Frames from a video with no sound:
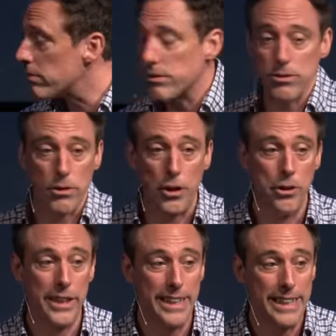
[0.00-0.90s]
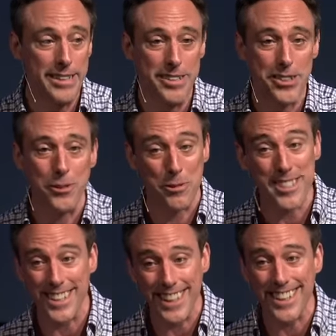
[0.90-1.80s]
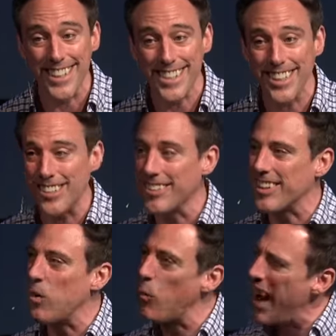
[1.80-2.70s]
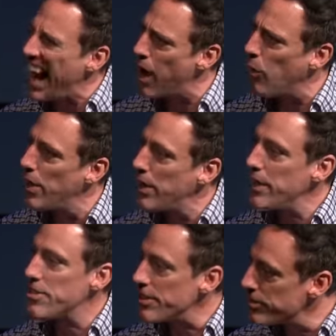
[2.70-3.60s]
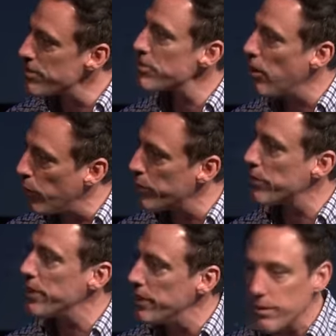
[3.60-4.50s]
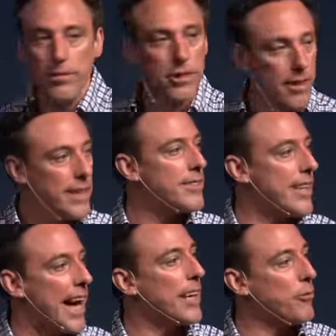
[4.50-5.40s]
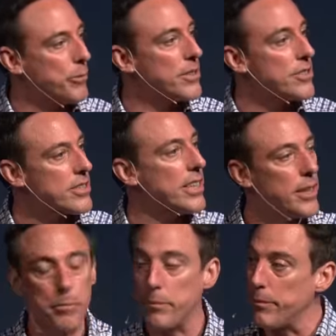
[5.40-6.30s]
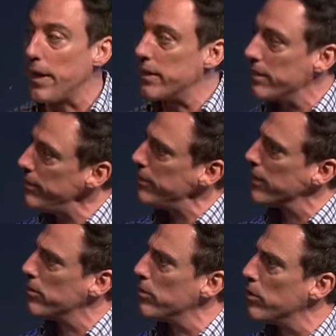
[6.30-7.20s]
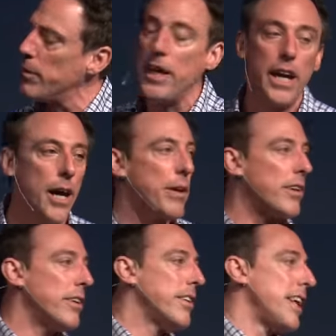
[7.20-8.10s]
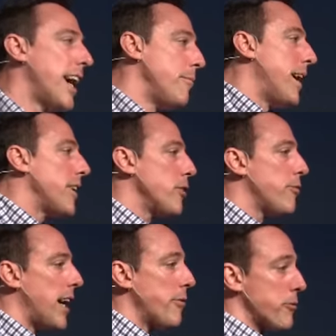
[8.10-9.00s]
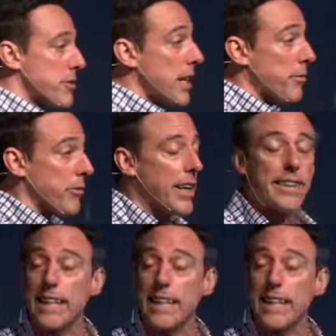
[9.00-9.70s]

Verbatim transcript: It's all you really need to do. And we're seeing in this series, like, wow, Jesus totally corrects that if we just keep, like, listening to him. And we learned that in Matthew five through seven, right?